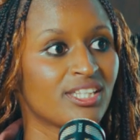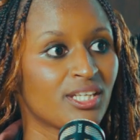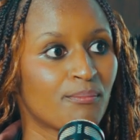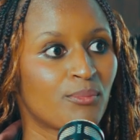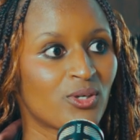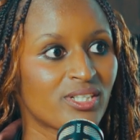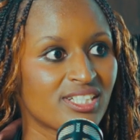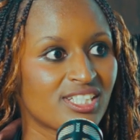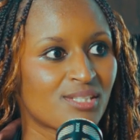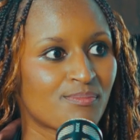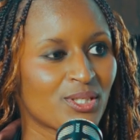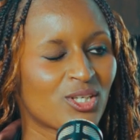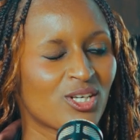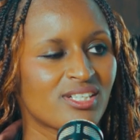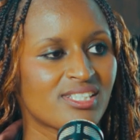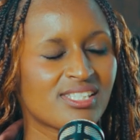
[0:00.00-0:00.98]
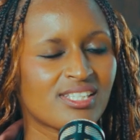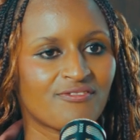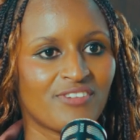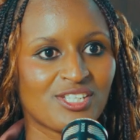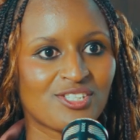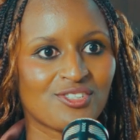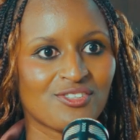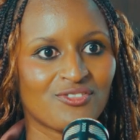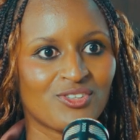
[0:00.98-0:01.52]
the bodies, because
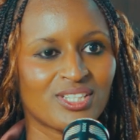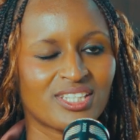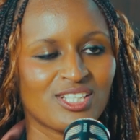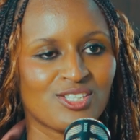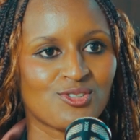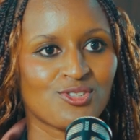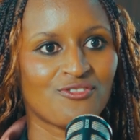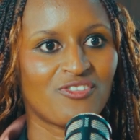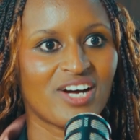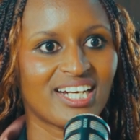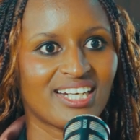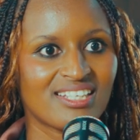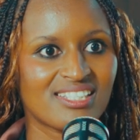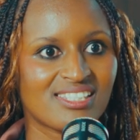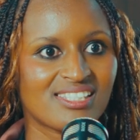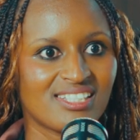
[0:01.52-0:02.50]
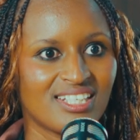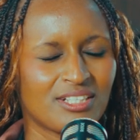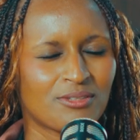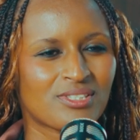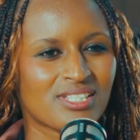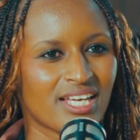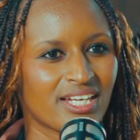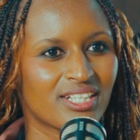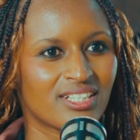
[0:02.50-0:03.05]
first of all, there's no financing. It
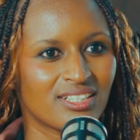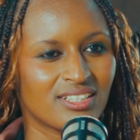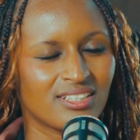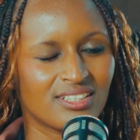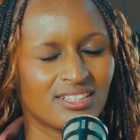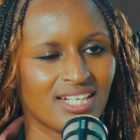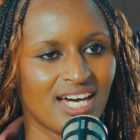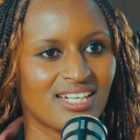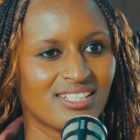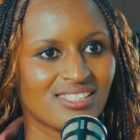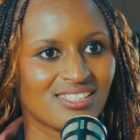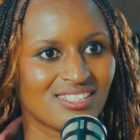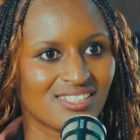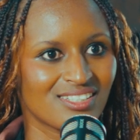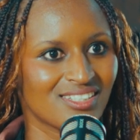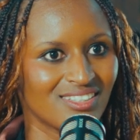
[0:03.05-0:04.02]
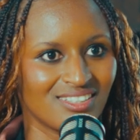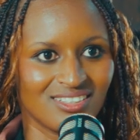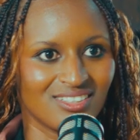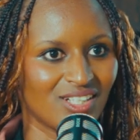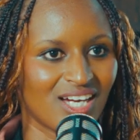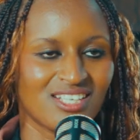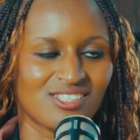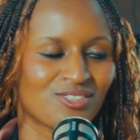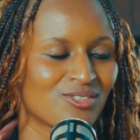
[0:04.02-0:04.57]
was like, guys,
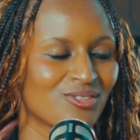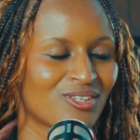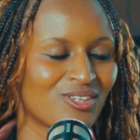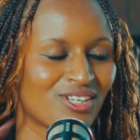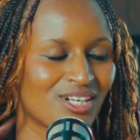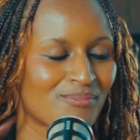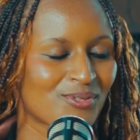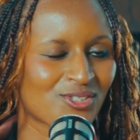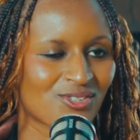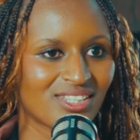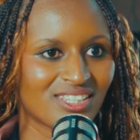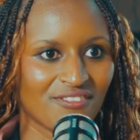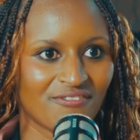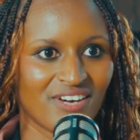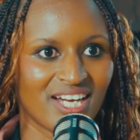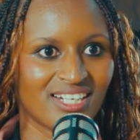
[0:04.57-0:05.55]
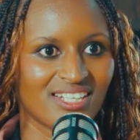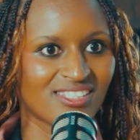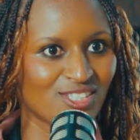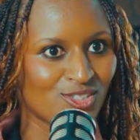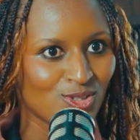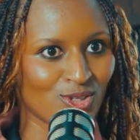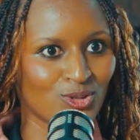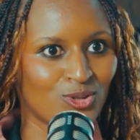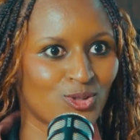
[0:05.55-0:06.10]
as you know, corruption, the finances
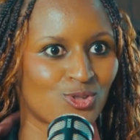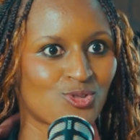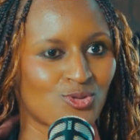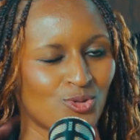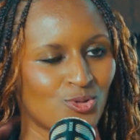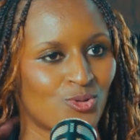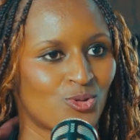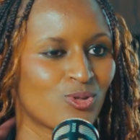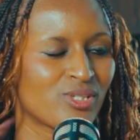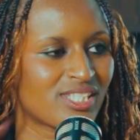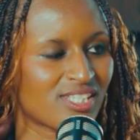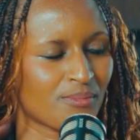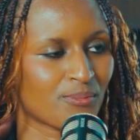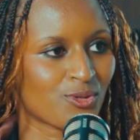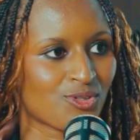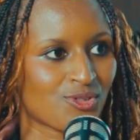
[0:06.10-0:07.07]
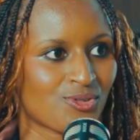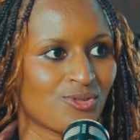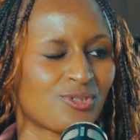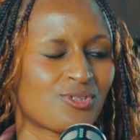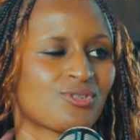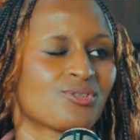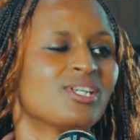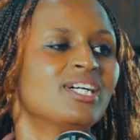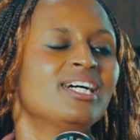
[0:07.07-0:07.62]
don't go to who it's supposed to go to.